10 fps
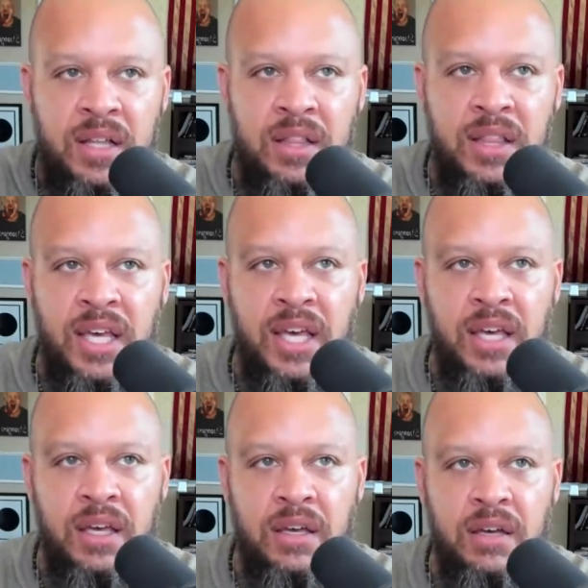
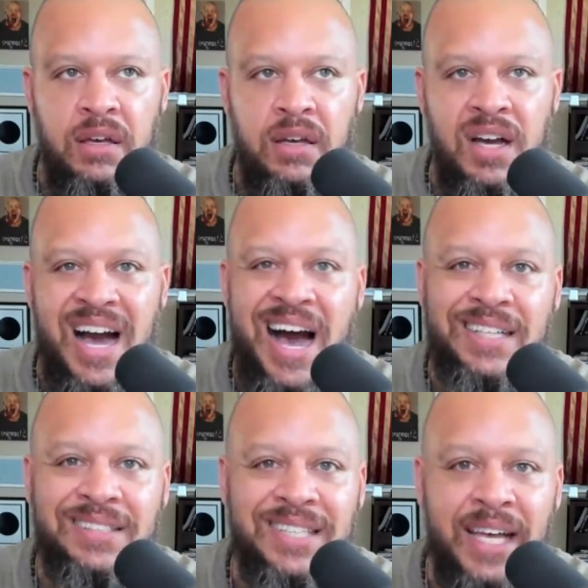the
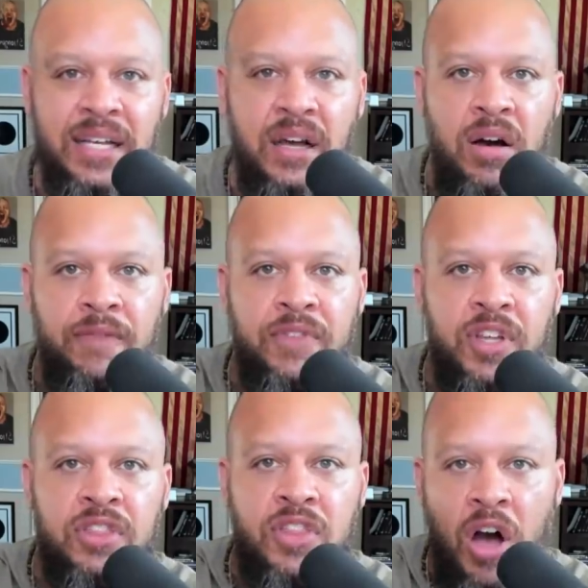content of the
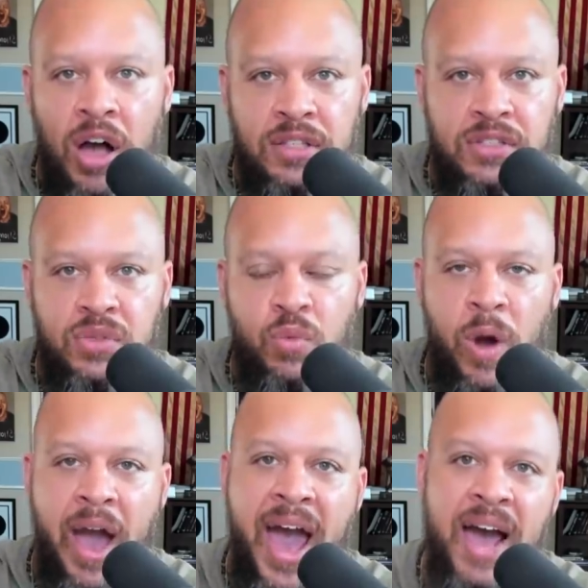thoughts
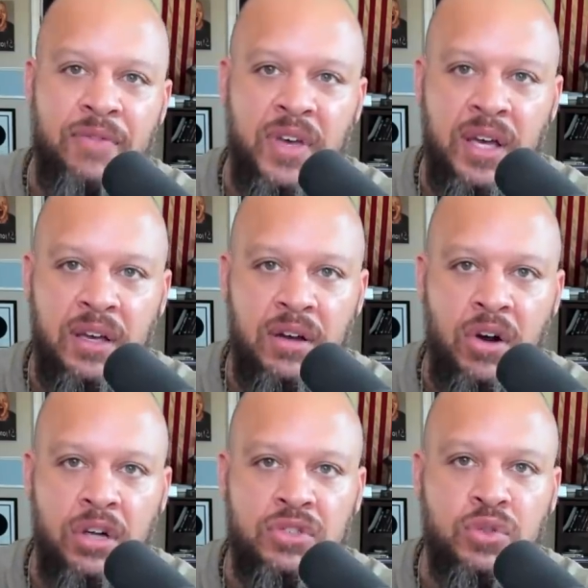we're having
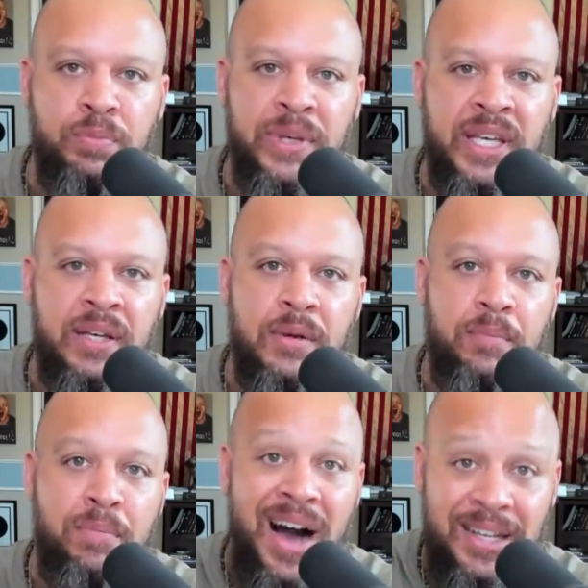are to be
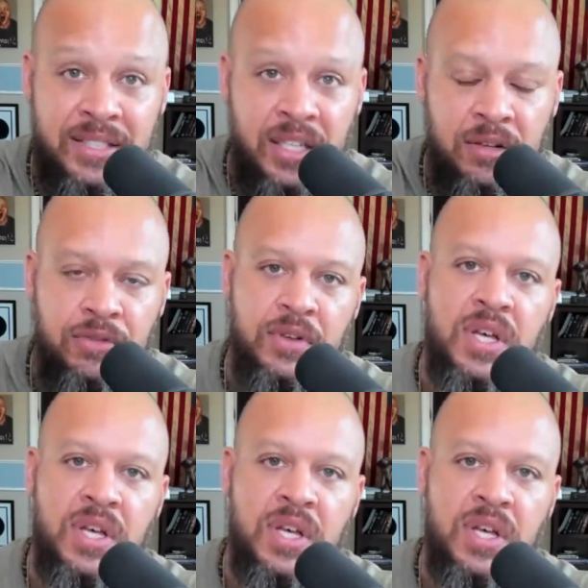positive,